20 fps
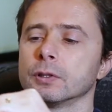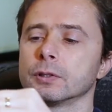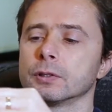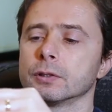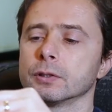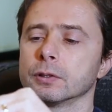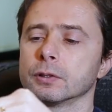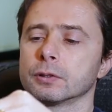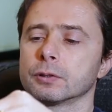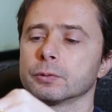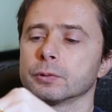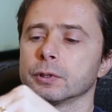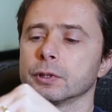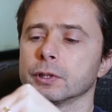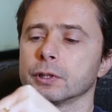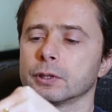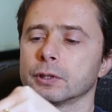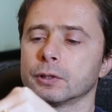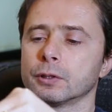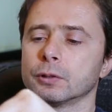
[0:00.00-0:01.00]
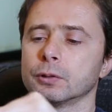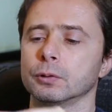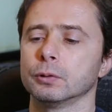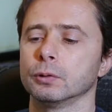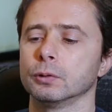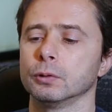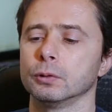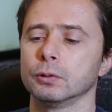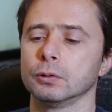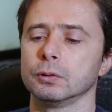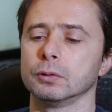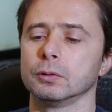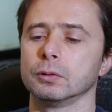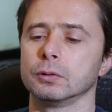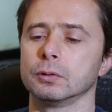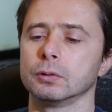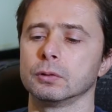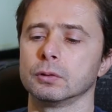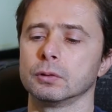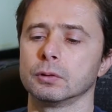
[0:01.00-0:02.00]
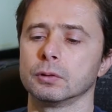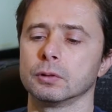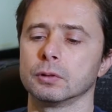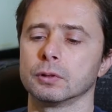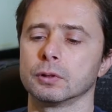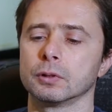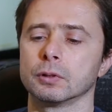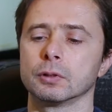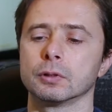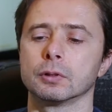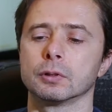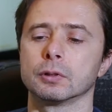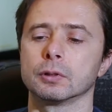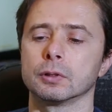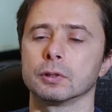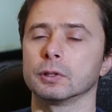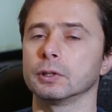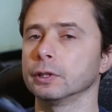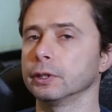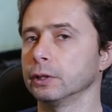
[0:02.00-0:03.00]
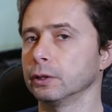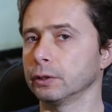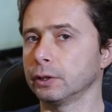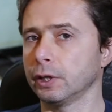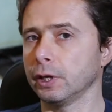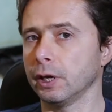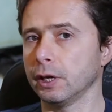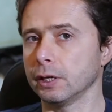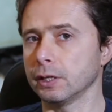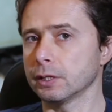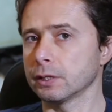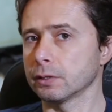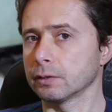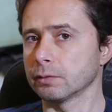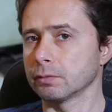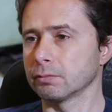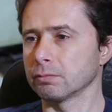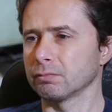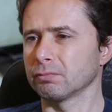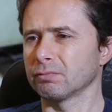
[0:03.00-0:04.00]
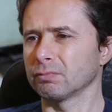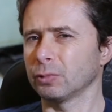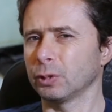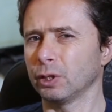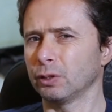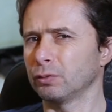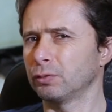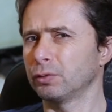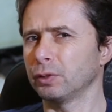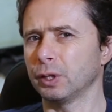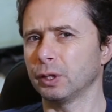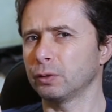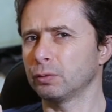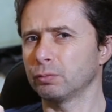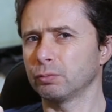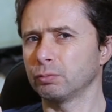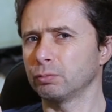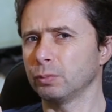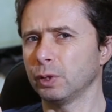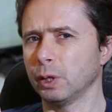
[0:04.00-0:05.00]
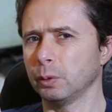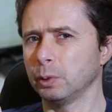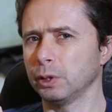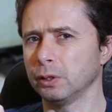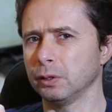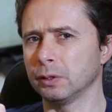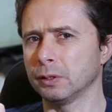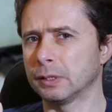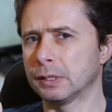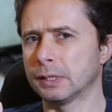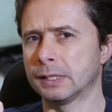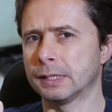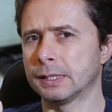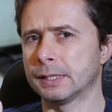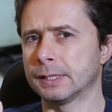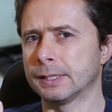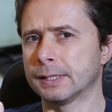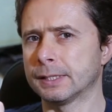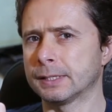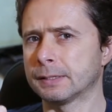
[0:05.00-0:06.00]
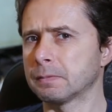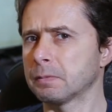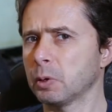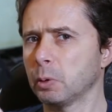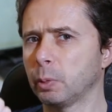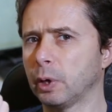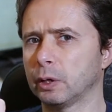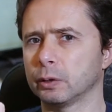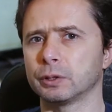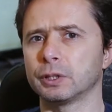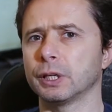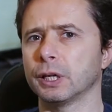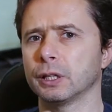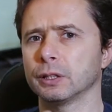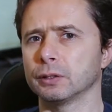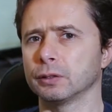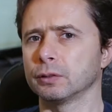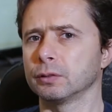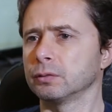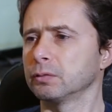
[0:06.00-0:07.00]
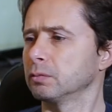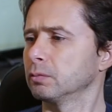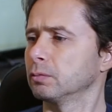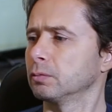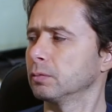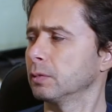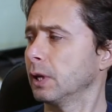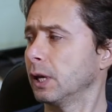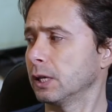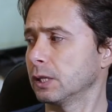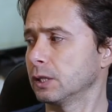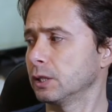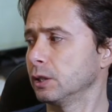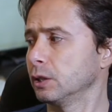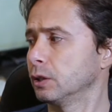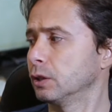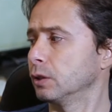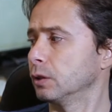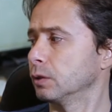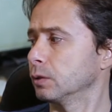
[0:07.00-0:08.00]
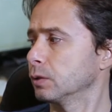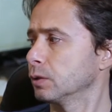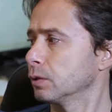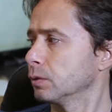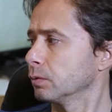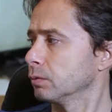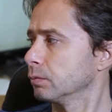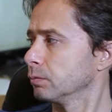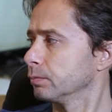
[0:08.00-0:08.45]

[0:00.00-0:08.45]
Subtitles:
So it's really cool little case, can fit maybe about 10 SD cards.